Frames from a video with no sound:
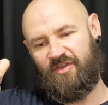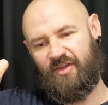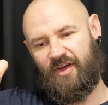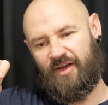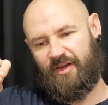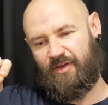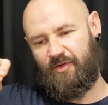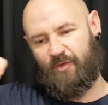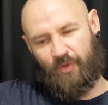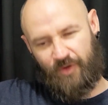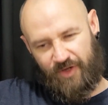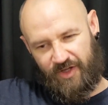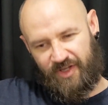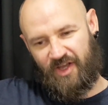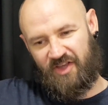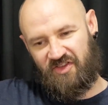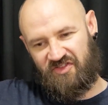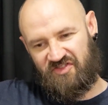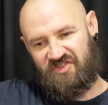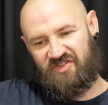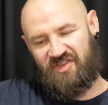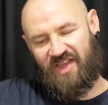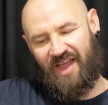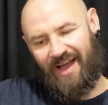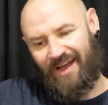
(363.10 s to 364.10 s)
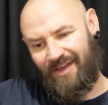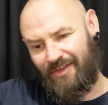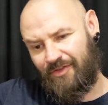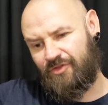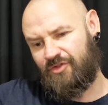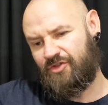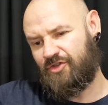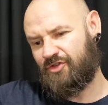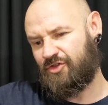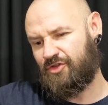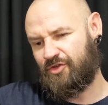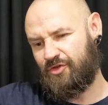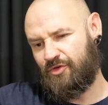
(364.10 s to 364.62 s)
like it gets
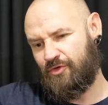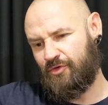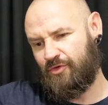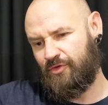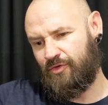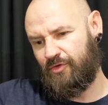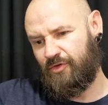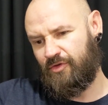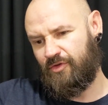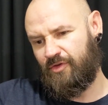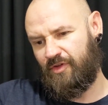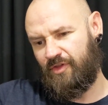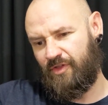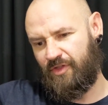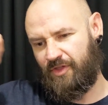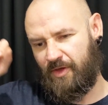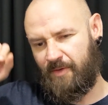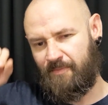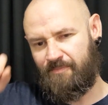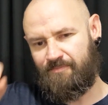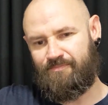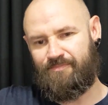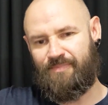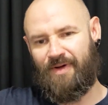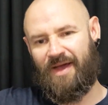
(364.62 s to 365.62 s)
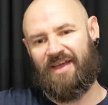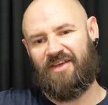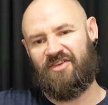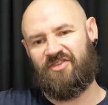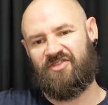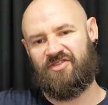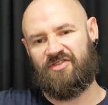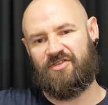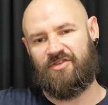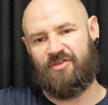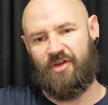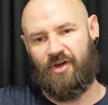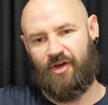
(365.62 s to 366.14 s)
down to the
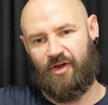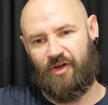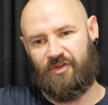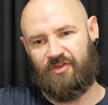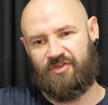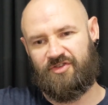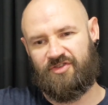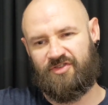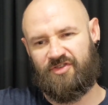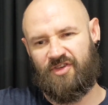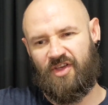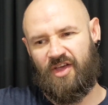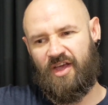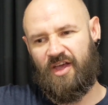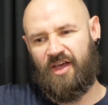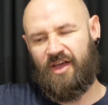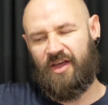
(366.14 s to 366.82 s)
base notes.